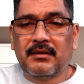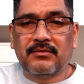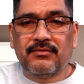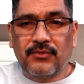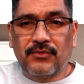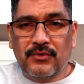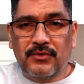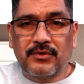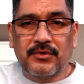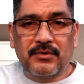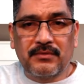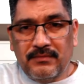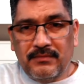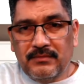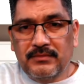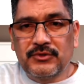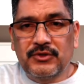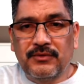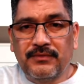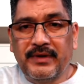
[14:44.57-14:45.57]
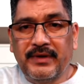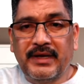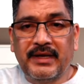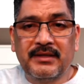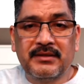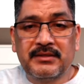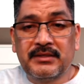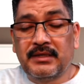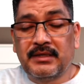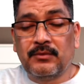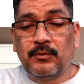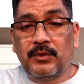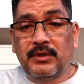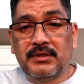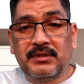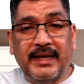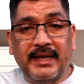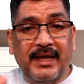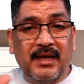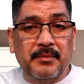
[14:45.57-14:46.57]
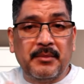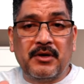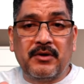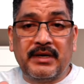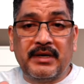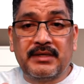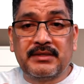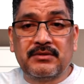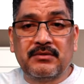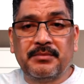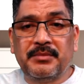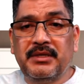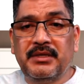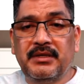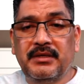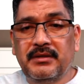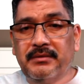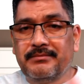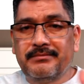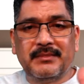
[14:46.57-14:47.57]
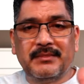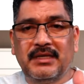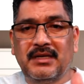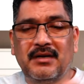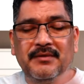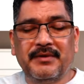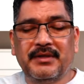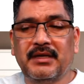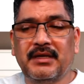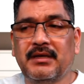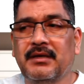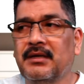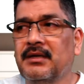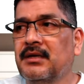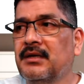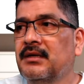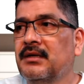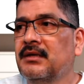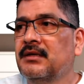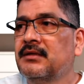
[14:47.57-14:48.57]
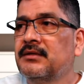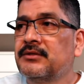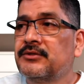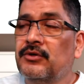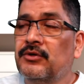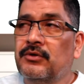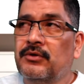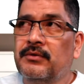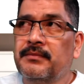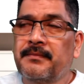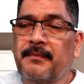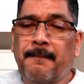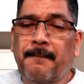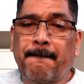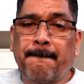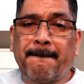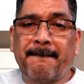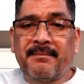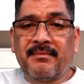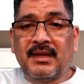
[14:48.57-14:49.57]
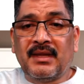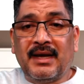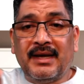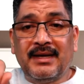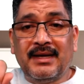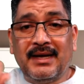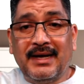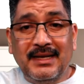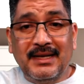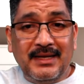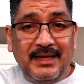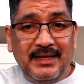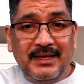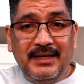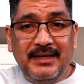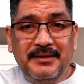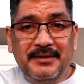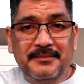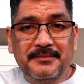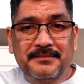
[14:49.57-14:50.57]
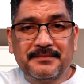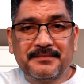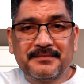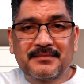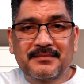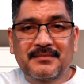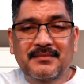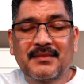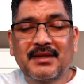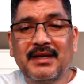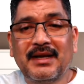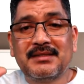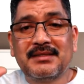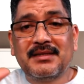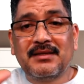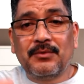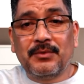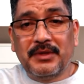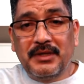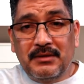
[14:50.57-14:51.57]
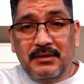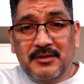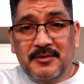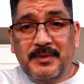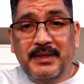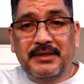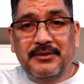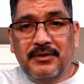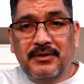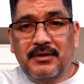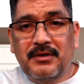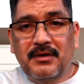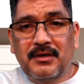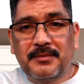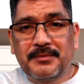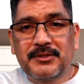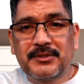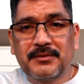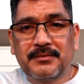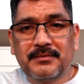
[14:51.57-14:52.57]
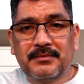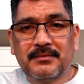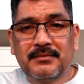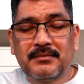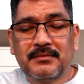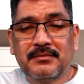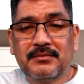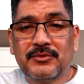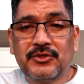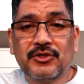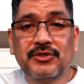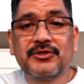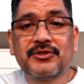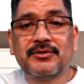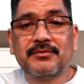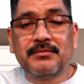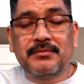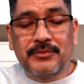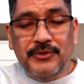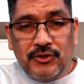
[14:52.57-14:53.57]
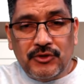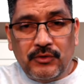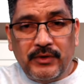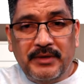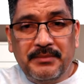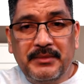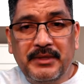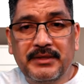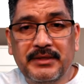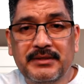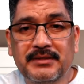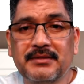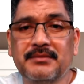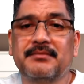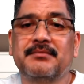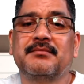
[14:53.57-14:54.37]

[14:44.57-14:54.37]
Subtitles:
to vent and what diameter has to be and everything. So I highlighted it. I said, when the inspector comes, just show him this.